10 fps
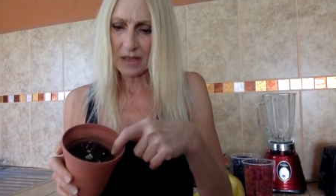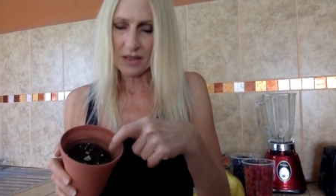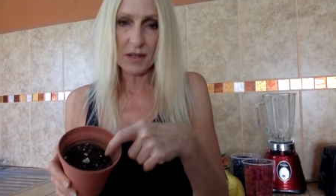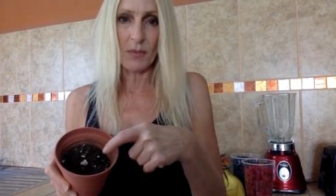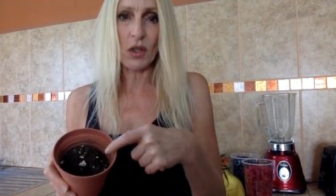
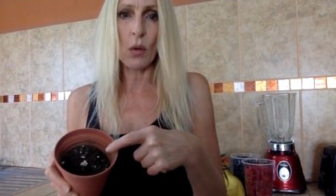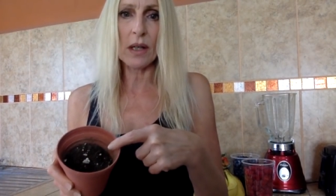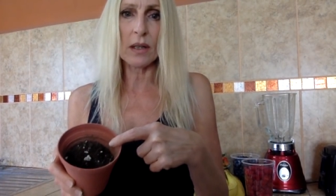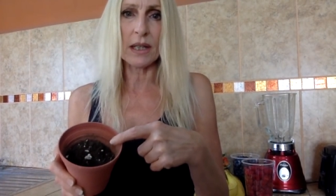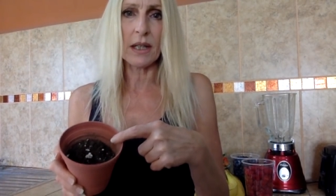some
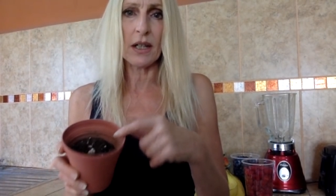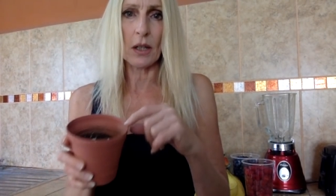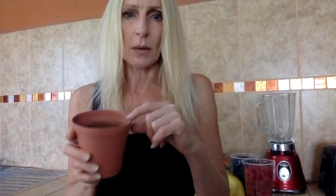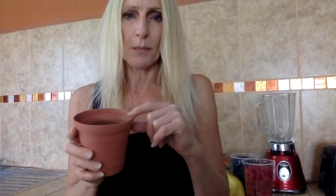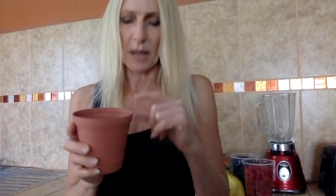soil in
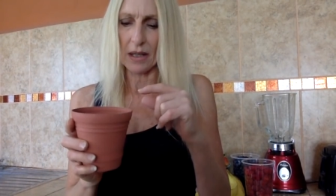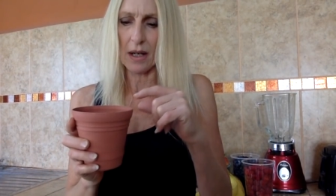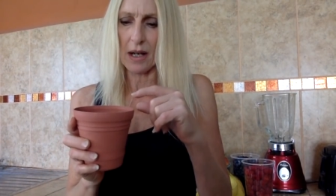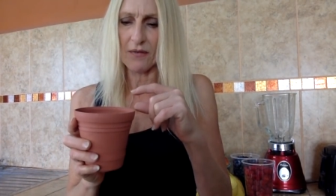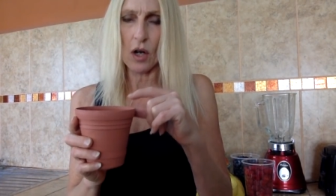here,
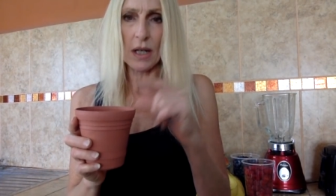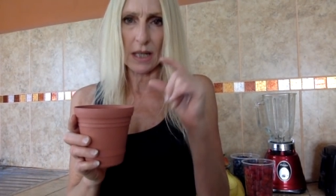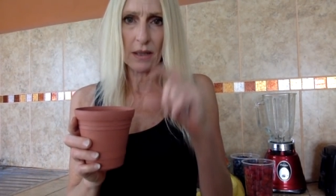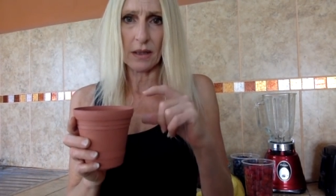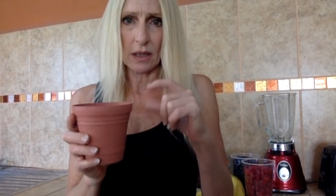but I've got,